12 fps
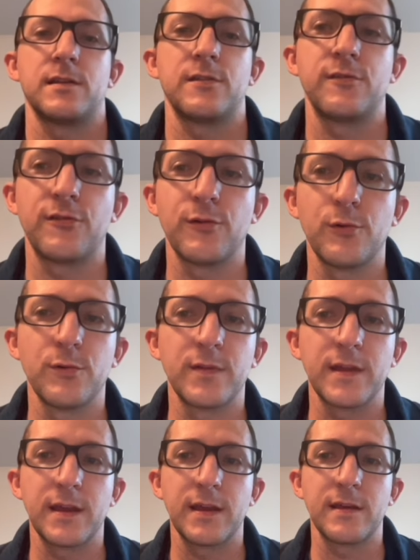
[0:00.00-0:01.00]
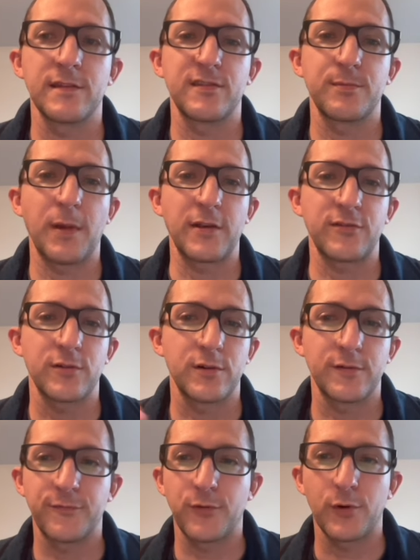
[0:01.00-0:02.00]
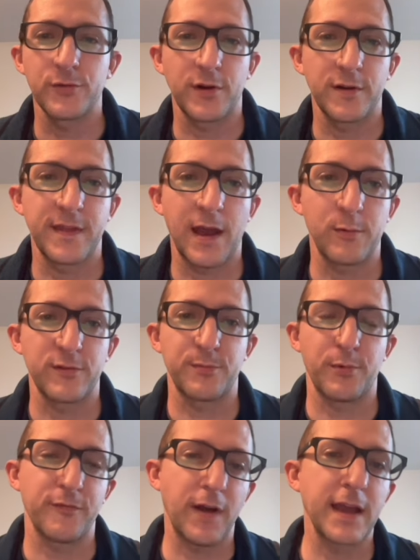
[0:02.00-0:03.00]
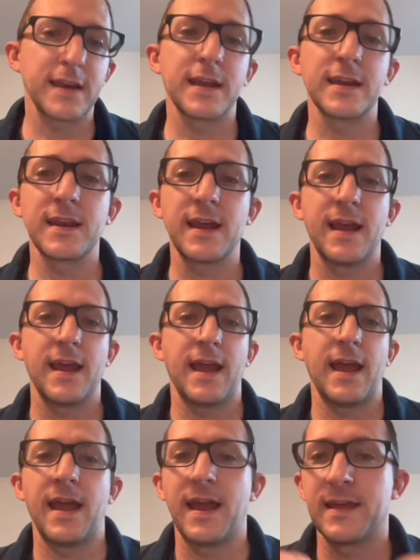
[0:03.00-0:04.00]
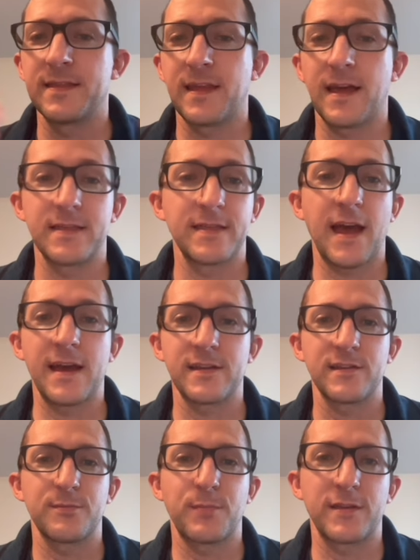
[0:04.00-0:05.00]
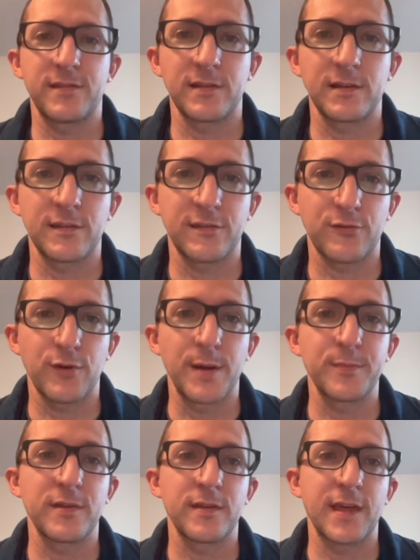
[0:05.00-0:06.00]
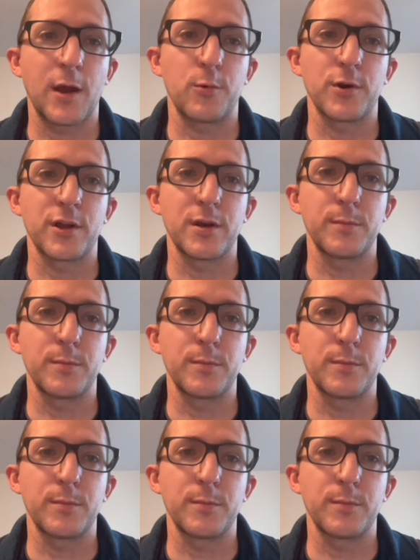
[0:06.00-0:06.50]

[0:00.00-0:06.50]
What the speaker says: to the special folder that was provided. And then that is basically the script that we're going to